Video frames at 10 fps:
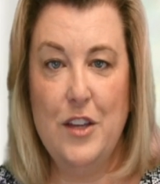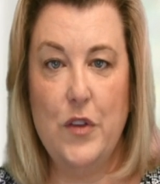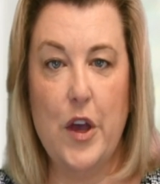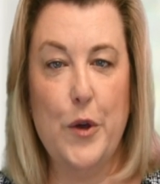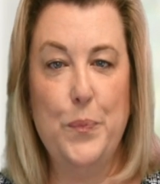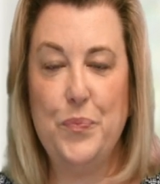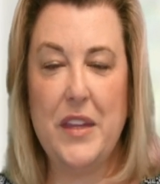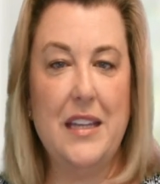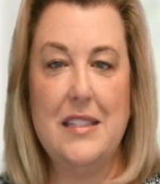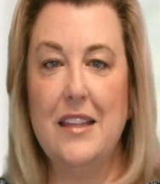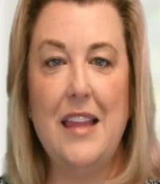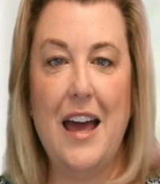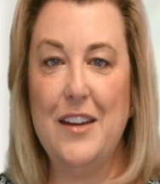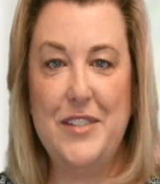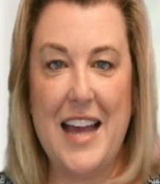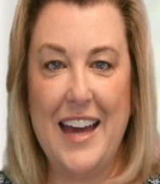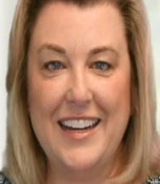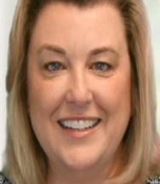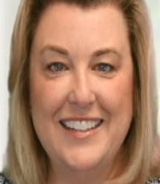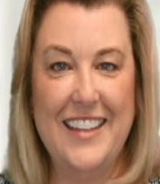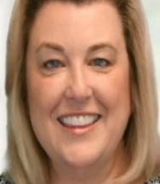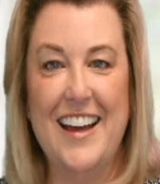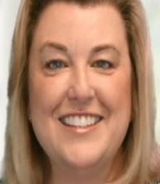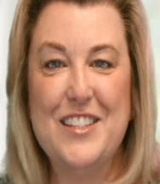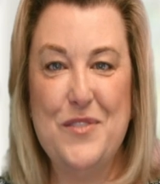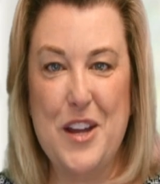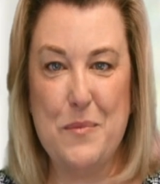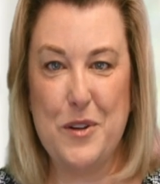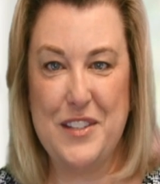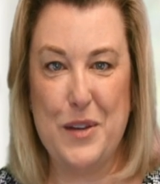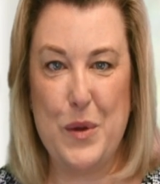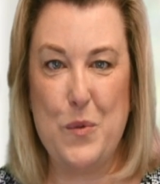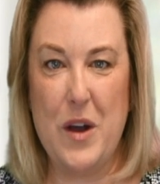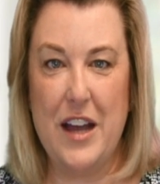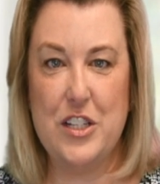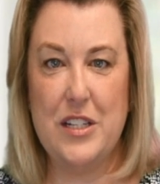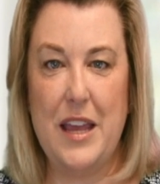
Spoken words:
So it's a lot of data and lots of numbers that we watch,